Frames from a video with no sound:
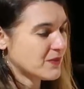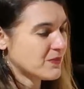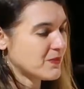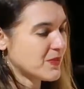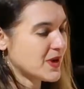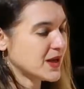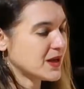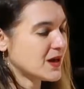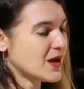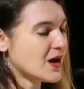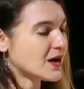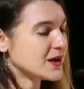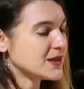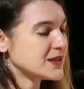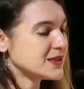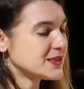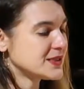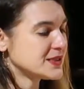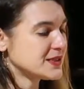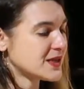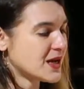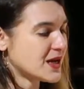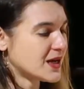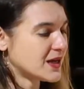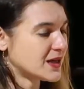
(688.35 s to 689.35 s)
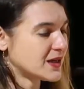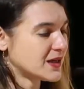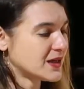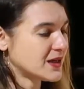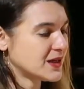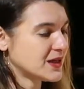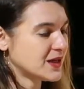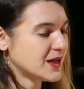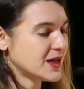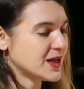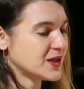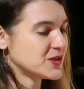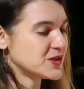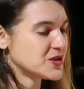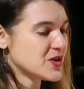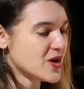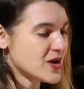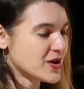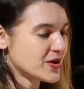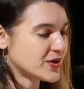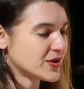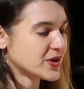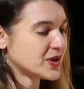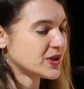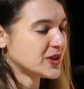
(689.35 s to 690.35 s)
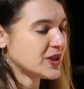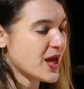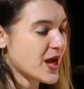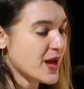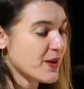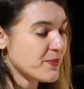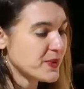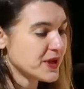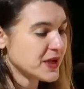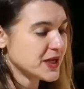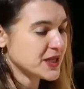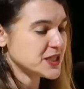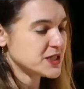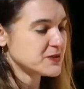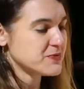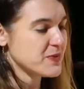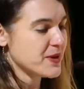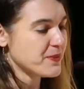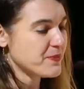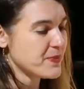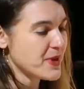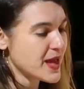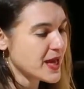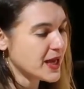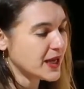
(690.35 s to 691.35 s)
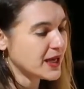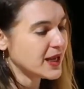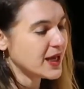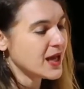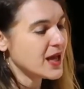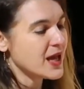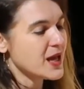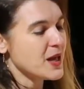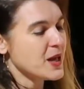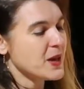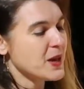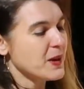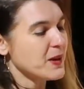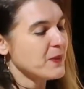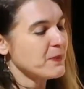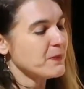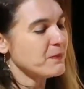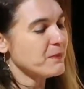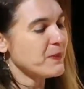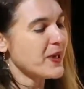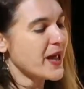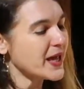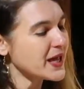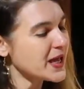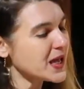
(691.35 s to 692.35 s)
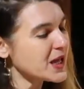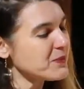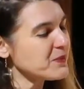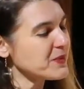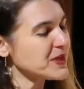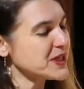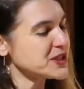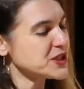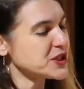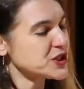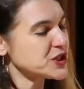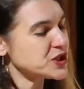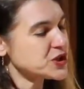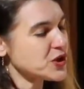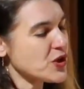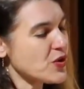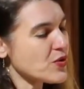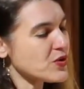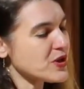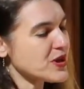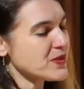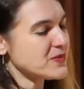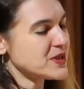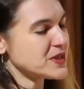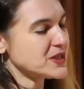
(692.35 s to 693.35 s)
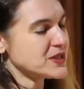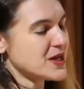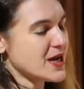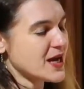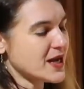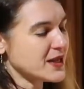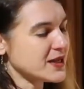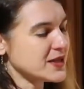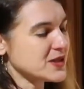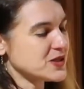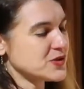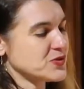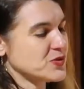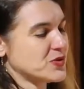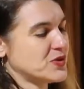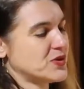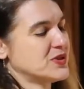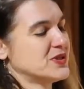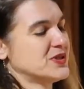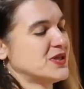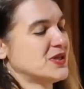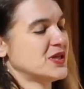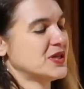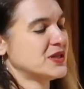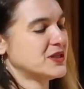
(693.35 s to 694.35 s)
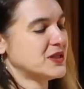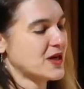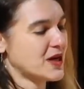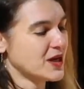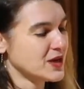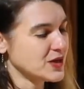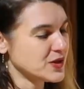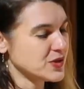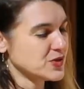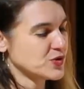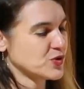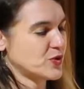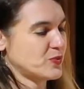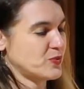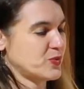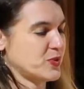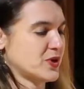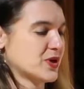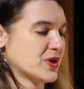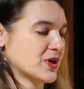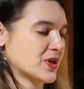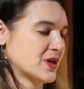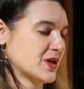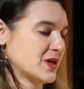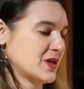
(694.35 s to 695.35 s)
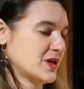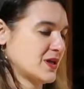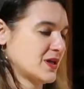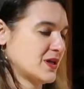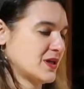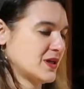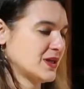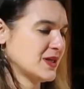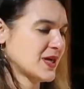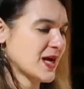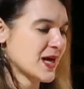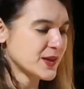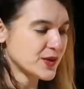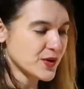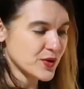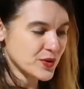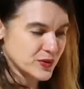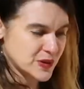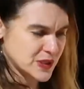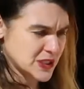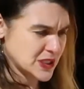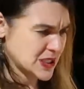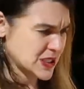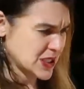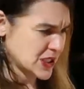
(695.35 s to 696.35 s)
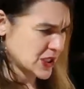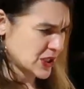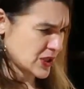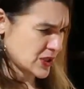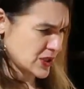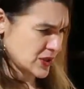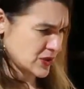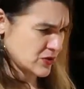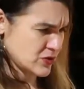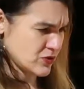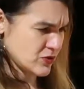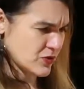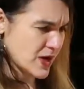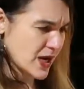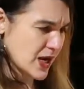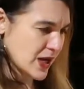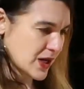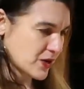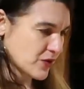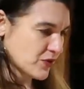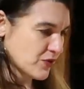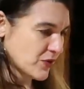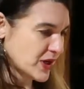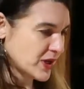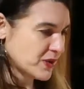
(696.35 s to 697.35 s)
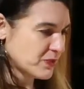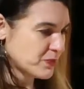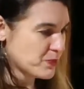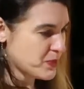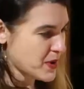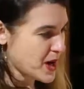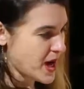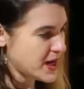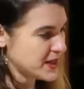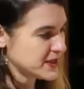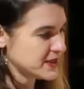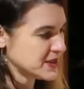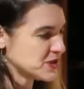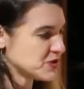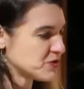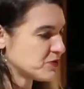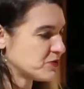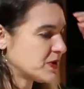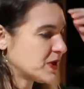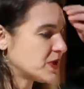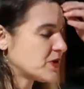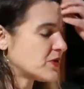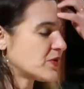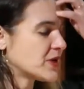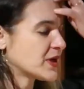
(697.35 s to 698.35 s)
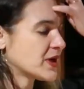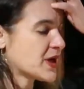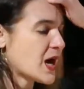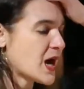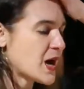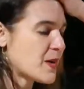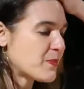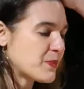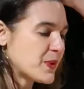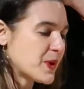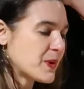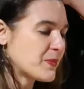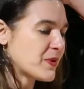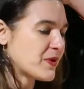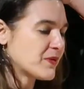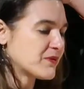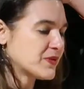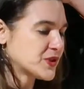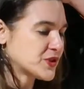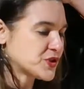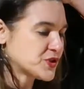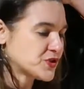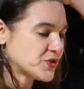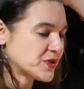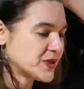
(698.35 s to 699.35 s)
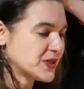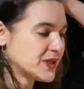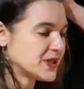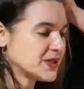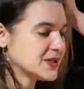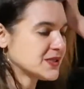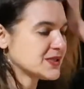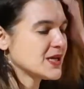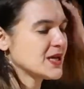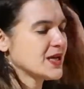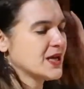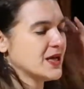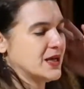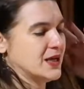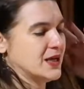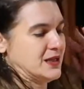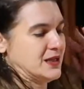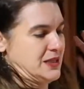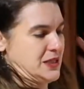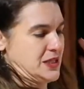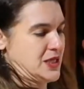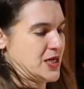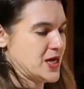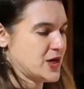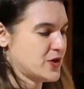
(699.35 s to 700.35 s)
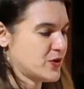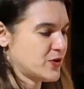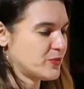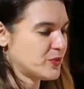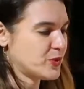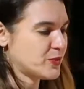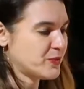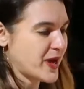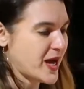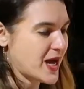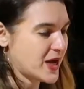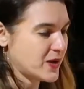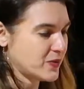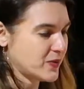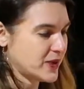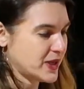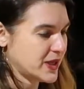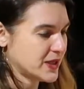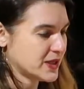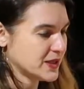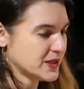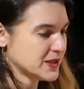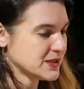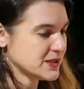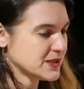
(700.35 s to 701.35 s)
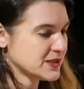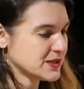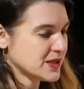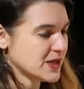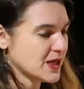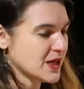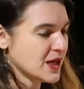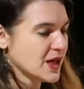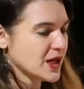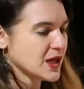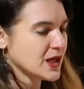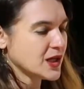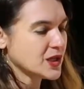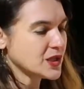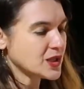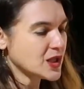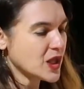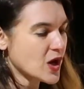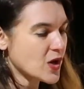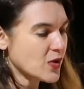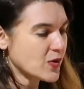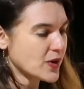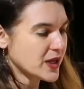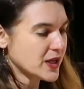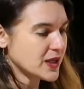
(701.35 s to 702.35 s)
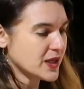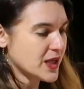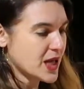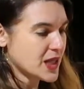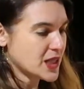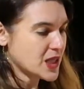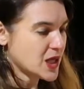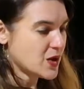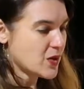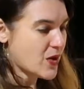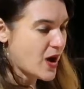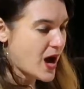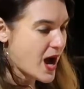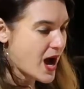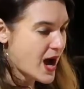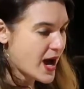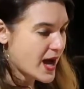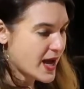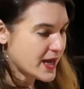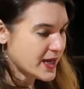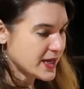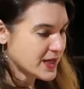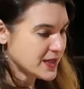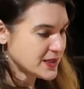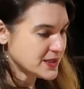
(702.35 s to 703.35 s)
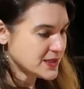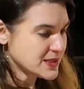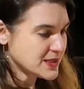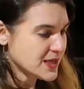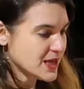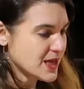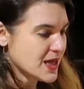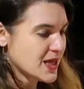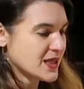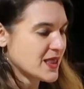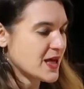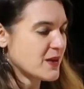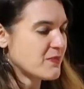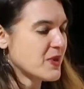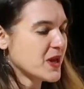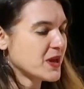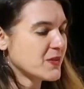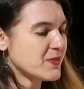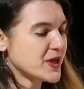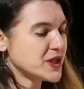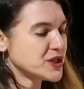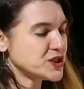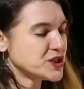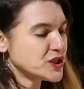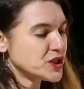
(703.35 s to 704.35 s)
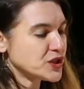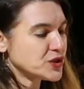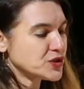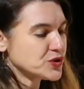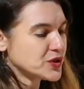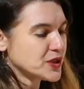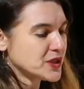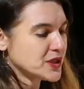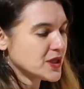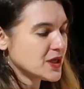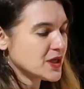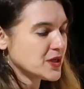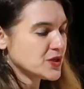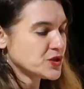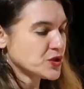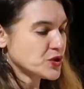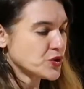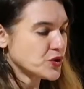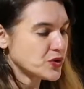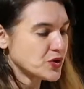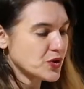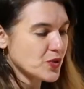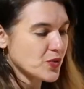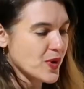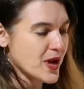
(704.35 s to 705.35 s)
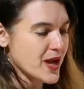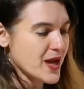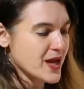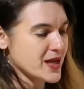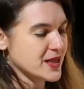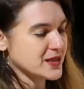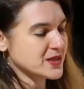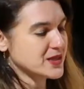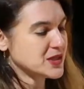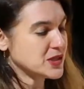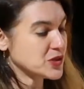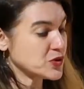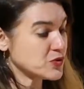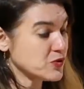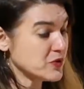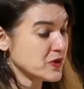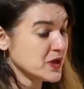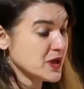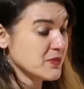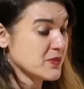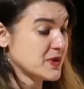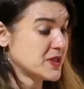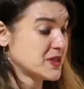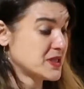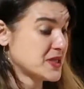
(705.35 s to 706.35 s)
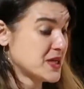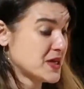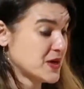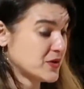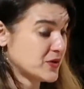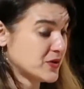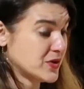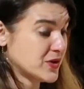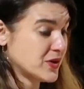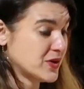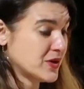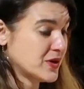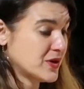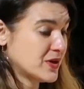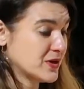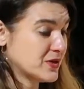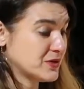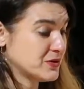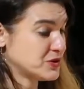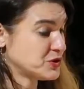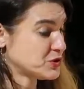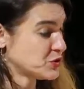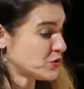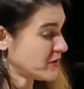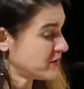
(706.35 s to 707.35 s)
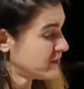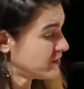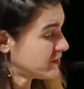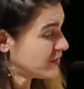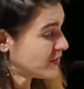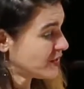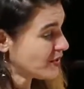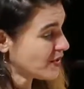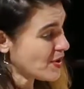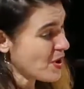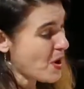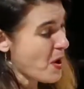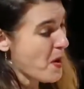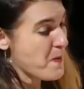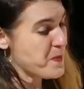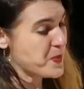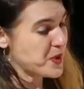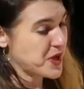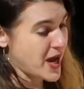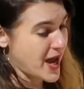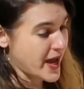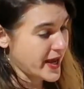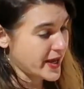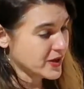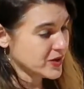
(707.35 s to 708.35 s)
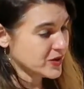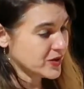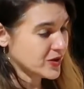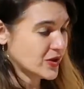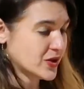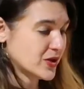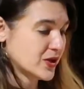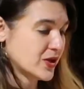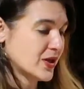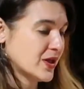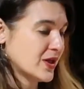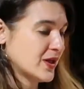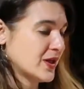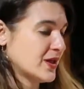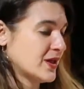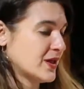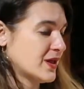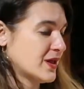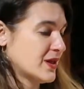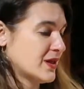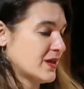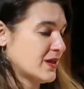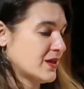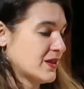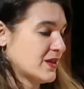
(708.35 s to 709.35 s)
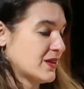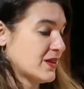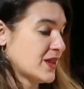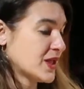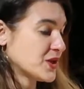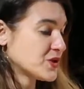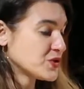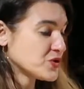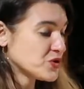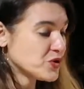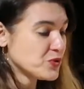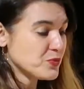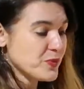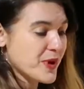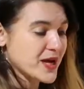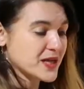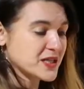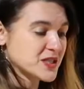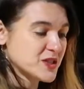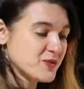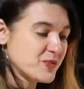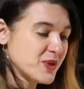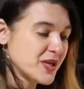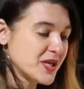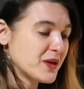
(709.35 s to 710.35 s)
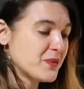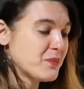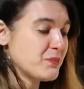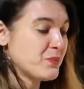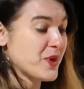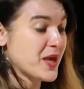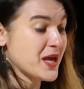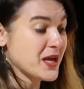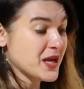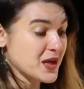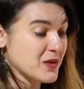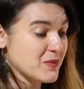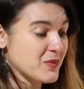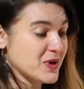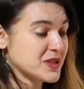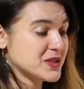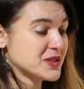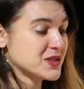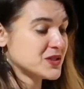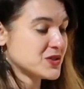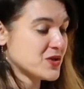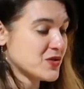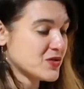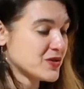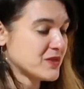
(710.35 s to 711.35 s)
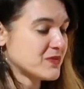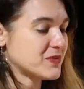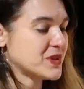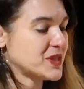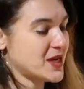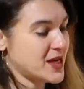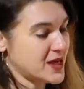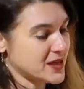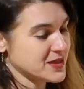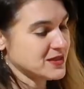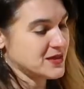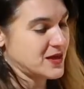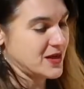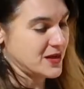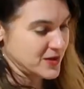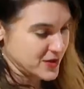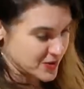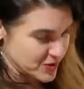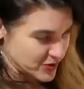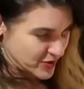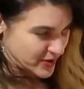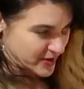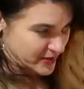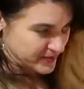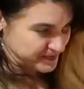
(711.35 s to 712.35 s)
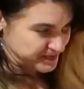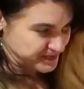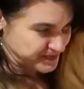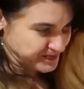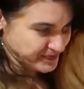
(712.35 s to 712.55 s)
My young son and daughter climbing into my bed, begging me to show them the dinosaurs in the dinosaur book. Yellow teeth, great green bodies rearing up above the trees, terrible bat wings, glowing yellow eyes that make my children turn away and scream in terror, joyful, maniacal, then turn back to me, begging me to show them the next dinosaur.